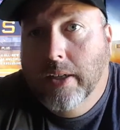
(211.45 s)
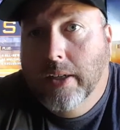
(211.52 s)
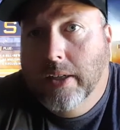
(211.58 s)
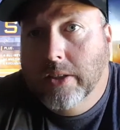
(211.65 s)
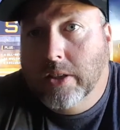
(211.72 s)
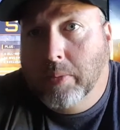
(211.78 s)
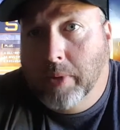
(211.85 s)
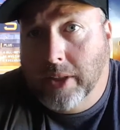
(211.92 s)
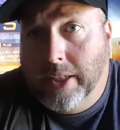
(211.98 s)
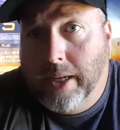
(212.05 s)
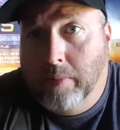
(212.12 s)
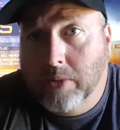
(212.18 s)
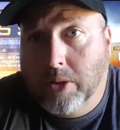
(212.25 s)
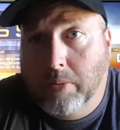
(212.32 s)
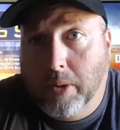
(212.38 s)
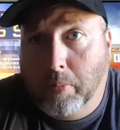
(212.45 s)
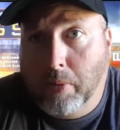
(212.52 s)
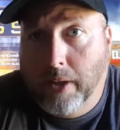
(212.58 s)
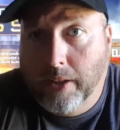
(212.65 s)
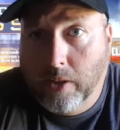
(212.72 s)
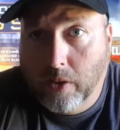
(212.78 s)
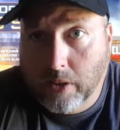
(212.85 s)
some of the games coming up
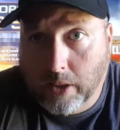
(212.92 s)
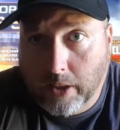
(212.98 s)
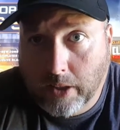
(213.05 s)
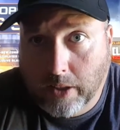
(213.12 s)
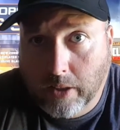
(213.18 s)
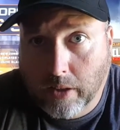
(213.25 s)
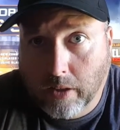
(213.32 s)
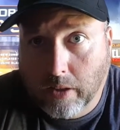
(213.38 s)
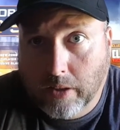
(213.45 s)
later in the year